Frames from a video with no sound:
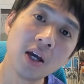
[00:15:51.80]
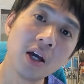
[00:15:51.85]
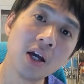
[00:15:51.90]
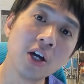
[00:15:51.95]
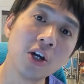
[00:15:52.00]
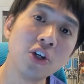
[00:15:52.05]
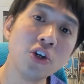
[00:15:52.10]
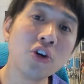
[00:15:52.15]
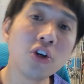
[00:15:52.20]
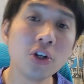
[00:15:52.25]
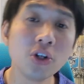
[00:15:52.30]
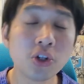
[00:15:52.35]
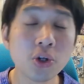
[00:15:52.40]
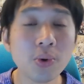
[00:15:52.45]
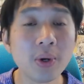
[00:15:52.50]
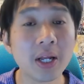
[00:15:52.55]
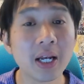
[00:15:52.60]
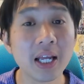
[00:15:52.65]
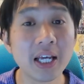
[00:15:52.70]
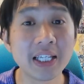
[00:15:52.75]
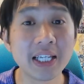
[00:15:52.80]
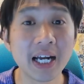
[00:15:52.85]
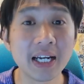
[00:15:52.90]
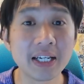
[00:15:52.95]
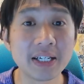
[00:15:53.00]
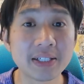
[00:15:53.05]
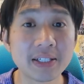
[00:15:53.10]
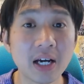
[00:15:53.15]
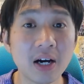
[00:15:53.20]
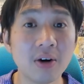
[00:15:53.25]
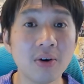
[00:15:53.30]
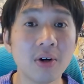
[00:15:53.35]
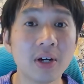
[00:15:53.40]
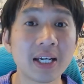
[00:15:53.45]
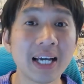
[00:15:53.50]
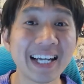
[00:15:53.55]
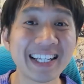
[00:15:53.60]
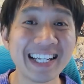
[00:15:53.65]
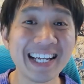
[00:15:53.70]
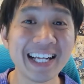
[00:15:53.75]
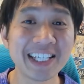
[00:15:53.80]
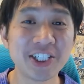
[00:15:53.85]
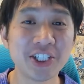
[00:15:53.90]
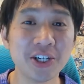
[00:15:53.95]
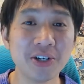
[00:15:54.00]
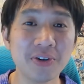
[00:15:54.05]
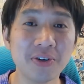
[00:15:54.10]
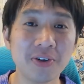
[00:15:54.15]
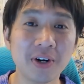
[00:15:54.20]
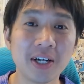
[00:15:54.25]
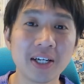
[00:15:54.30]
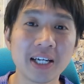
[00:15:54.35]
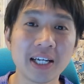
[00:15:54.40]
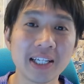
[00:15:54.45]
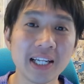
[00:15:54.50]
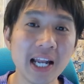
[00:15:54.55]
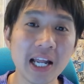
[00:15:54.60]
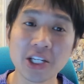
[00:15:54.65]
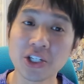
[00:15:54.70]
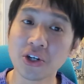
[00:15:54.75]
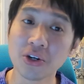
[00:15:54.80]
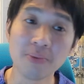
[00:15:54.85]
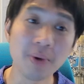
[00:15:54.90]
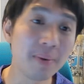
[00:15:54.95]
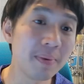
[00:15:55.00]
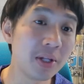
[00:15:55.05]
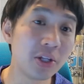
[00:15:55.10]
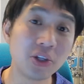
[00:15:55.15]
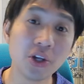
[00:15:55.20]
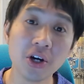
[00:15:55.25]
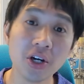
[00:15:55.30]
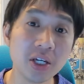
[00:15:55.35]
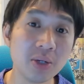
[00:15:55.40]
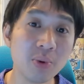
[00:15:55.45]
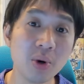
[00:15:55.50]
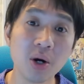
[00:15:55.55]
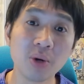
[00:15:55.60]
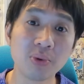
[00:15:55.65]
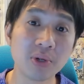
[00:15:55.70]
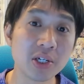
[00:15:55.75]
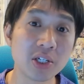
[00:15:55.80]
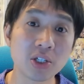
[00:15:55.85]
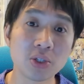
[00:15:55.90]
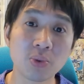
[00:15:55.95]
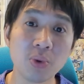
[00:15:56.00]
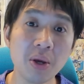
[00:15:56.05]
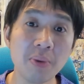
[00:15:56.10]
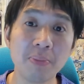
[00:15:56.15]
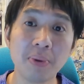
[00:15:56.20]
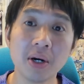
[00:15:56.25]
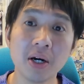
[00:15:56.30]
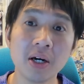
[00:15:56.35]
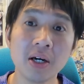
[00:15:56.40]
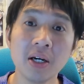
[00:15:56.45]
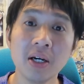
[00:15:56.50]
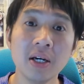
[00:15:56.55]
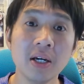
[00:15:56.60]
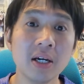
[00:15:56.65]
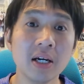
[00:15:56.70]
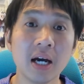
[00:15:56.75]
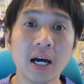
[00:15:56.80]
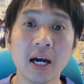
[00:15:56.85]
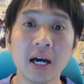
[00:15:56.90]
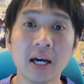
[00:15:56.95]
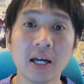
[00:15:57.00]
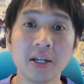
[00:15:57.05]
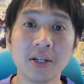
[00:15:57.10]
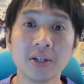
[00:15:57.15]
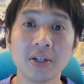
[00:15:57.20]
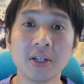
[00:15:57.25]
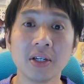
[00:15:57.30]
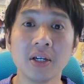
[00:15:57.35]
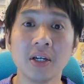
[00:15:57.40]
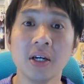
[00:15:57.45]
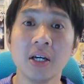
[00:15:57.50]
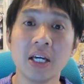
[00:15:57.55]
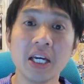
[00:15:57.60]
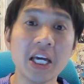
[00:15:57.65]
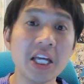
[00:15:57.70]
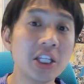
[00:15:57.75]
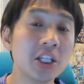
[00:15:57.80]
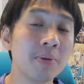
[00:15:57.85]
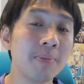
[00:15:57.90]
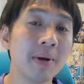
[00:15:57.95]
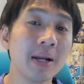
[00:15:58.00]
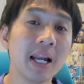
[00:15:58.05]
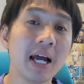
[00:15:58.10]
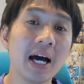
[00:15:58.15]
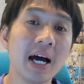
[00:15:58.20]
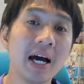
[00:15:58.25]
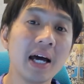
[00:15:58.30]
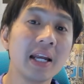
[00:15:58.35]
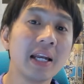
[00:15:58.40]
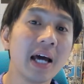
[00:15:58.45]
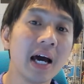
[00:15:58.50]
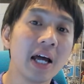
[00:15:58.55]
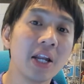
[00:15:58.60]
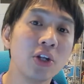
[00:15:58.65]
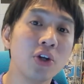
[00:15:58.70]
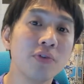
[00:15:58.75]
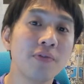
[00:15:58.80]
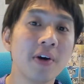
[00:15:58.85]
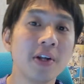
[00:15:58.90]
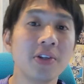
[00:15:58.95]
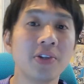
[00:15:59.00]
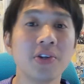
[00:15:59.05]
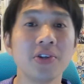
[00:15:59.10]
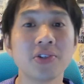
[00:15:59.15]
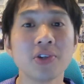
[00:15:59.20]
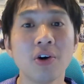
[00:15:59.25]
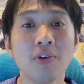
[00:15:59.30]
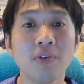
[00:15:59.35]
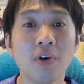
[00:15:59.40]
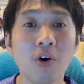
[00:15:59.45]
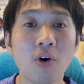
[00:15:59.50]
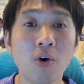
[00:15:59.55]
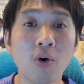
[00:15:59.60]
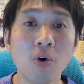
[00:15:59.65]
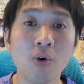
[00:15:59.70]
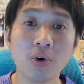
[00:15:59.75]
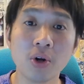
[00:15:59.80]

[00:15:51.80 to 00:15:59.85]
You can do it Italian style. Catenaccio, right? Catenaccio. It might be a dirty word with a sweeper, and Inter Milan and Juventus of old